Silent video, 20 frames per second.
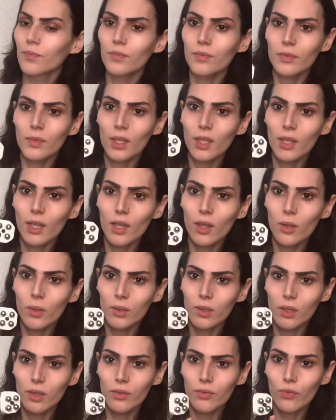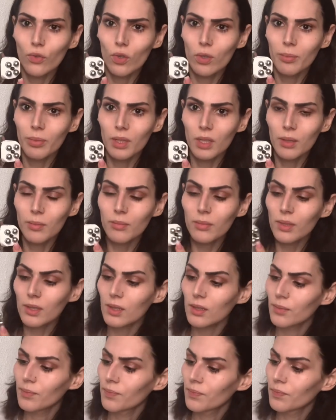And then those are the 4 beams.
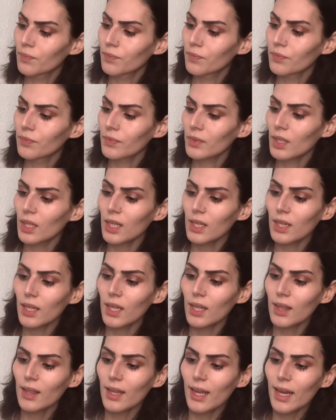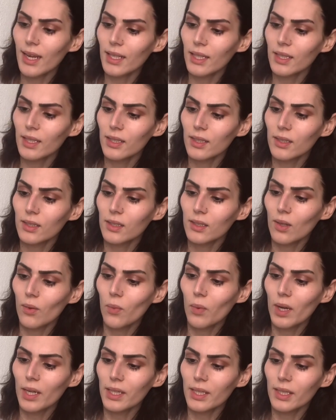And then that is
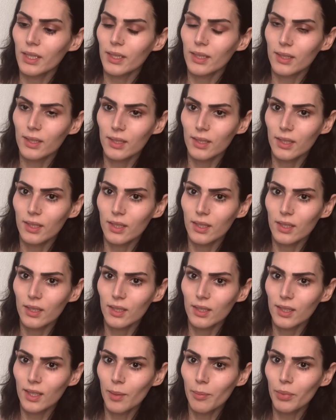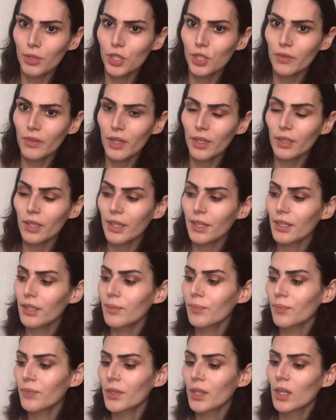what is the temperature regulator.
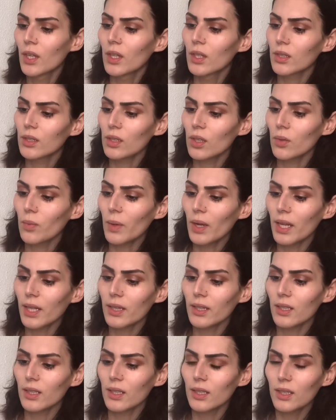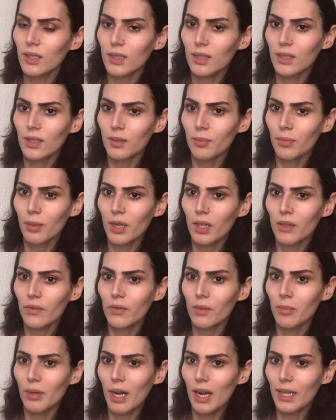So when the part of the
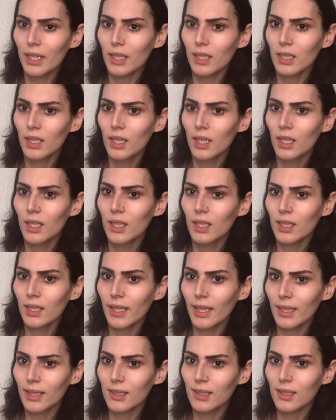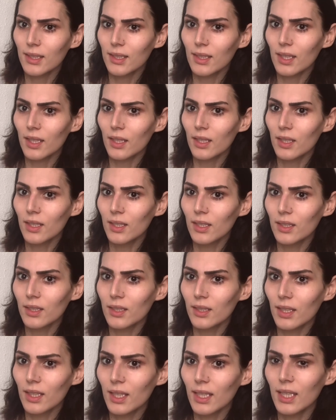body gets to
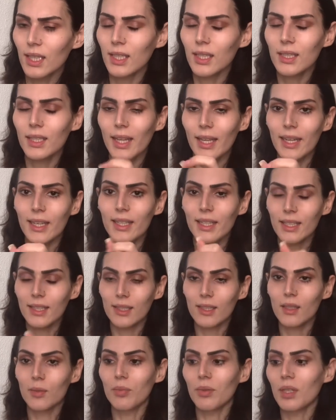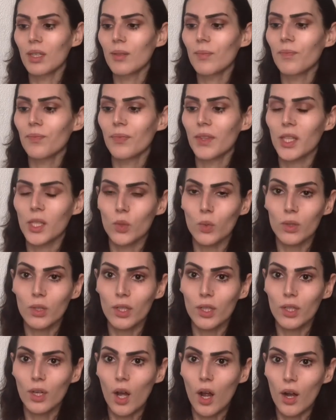the heat that it needs to be, this will
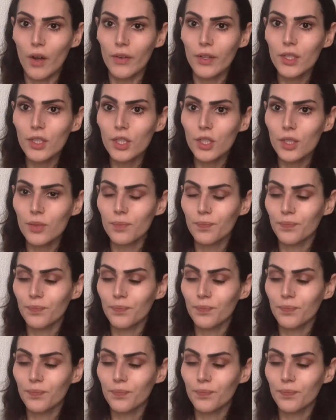turn orange.